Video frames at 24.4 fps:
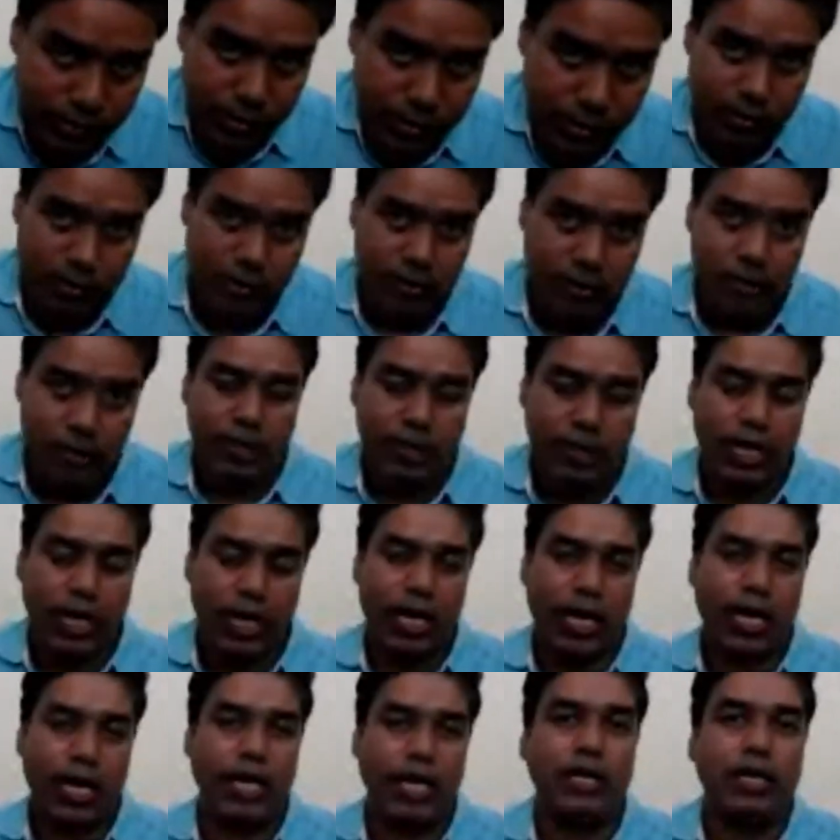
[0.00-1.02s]
he wants to
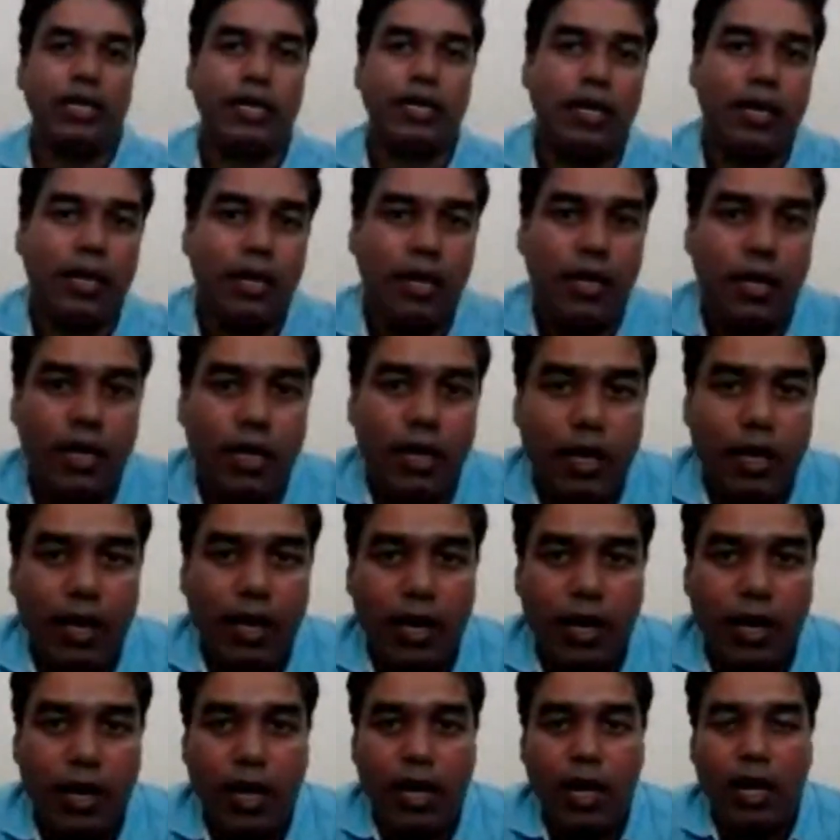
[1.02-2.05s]
know what is
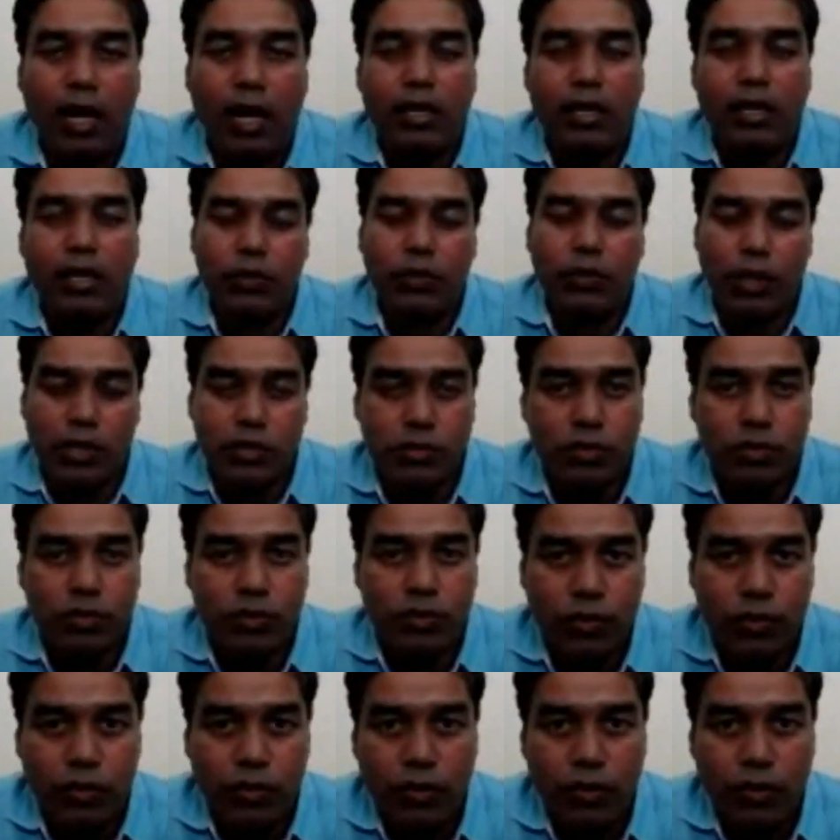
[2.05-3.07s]
the difference
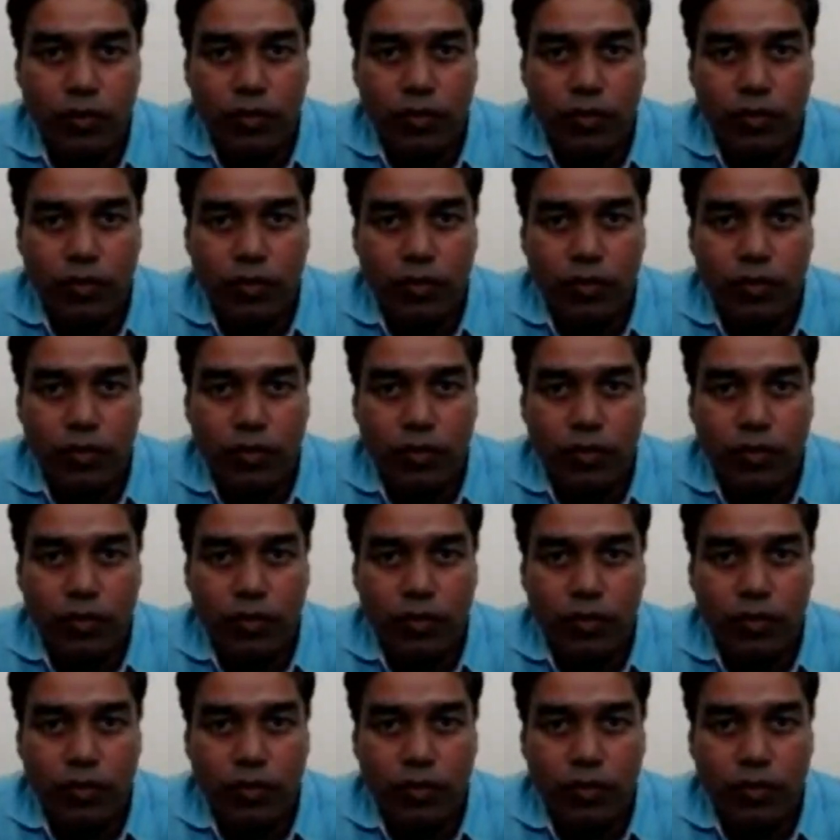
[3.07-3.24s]
between them.